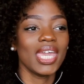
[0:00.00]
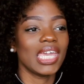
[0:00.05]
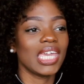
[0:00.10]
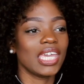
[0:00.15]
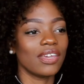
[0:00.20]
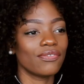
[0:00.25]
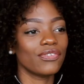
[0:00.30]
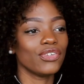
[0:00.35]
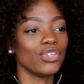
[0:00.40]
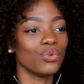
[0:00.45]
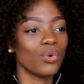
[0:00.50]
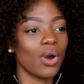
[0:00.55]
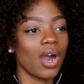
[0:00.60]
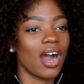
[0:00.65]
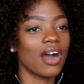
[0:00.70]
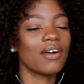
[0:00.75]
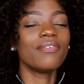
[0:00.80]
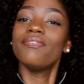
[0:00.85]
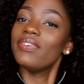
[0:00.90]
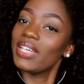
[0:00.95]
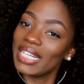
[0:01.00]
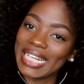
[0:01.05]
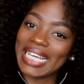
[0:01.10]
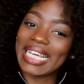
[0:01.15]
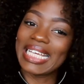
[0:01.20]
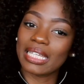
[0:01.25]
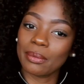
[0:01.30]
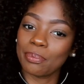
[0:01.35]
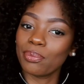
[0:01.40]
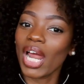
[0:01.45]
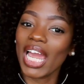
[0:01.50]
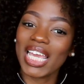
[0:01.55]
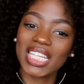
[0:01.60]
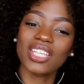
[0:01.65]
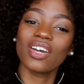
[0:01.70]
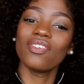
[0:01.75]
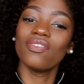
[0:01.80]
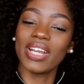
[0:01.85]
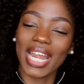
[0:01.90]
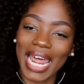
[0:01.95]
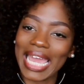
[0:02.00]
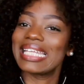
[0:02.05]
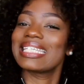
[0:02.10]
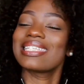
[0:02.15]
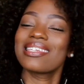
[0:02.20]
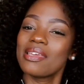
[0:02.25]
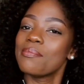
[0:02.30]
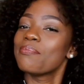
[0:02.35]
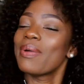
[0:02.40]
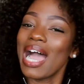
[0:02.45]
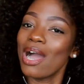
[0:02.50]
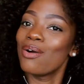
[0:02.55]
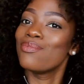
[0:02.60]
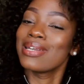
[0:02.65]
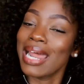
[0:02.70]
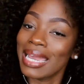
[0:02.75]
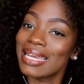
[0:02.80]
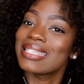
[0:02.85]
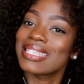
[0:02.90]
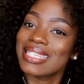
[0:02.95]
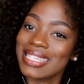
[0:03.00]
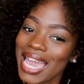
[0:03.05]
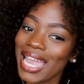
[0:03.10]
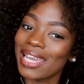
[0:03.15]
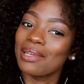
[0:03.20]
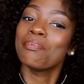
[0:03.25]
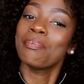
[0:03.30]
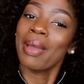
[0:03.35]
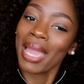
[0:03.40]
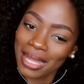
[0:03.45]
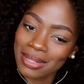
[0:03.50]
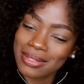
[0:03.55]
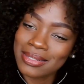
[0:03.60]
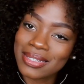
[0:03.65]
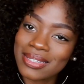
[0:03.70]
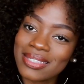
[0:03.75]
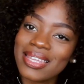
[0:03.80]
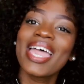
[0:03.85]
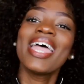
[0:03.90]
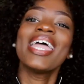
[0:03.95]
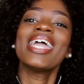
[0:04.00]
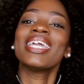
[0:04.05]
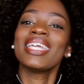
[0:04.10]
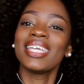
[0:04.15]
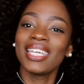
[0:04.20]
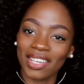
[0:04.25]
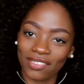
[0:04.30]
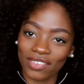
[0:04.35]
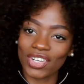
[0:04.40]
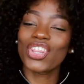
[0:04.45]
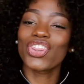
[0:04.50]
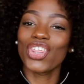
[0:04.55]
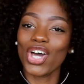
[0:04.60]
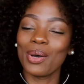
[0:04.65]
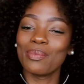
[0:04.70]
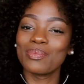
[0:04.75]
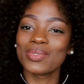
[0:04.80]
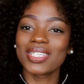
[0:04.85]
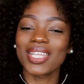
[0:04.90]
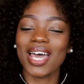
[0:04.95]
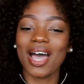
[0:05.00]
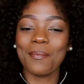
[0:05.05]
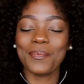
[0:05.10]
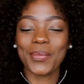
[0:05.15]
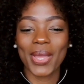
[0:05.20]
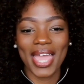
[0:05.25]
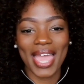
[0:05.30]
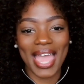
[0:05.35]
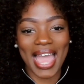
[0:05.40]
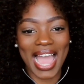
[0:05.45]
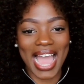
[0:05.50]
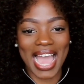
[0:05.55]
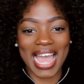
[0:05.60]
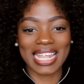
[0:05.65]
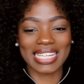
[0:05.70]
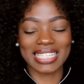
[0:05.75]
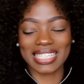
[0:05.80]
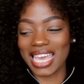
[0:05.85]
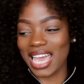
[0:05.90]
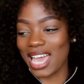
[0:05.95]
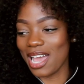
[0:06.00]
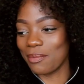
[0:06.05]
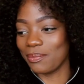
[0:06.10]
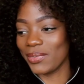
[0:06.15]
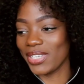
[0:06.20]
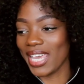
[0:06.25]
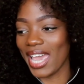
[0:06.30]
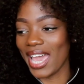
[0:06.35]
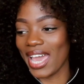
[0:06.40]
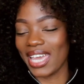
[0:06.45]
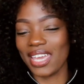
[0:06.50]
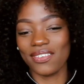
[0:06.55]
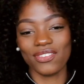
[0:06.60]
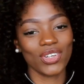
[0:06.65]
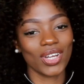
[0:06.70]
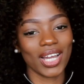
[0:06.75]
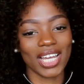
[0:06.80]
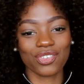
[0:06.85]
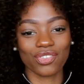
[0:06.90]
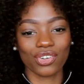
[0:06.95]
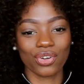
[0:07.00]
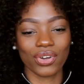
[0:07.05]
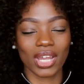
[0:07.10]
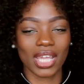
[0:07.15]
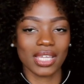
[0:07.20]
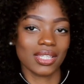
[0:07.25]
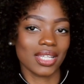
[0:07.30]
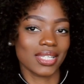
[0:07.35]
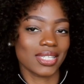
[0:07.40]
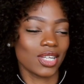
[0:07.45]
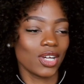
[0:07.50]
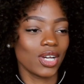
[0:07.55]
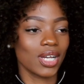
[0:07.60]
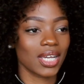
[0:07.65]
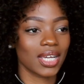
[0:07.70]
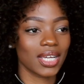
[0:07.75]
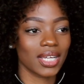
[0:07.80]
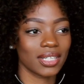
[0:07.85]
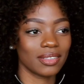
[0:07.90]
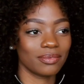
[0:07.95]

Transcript: If you are feeling the price of £19.99, give it a thumbs up. And yeah, if you guys recreate this look,